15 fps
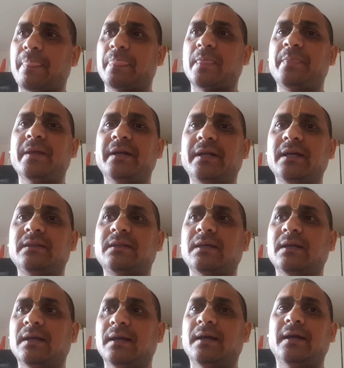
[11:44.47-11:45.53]
the death,
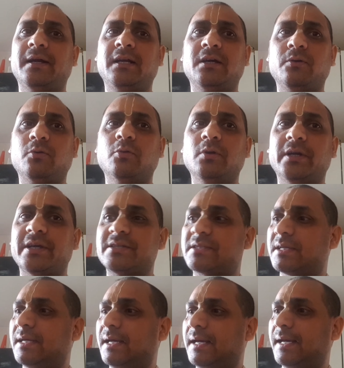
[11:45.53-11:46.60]
and the old age.
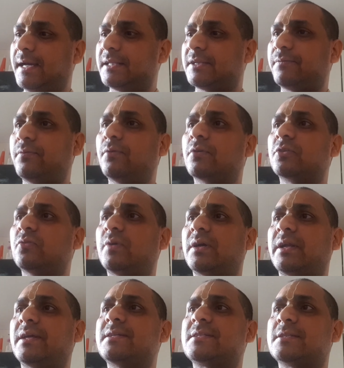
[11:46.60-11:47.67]
And the fourth
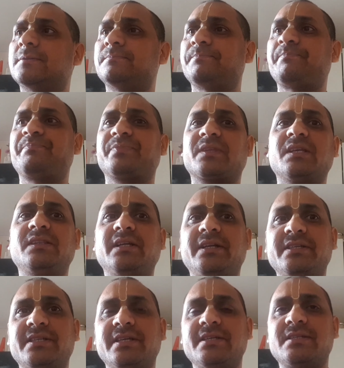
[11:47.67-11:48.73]
one is the
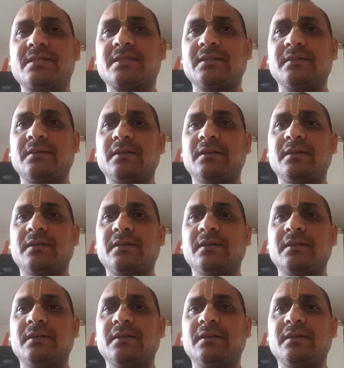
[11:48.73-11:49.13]
disease.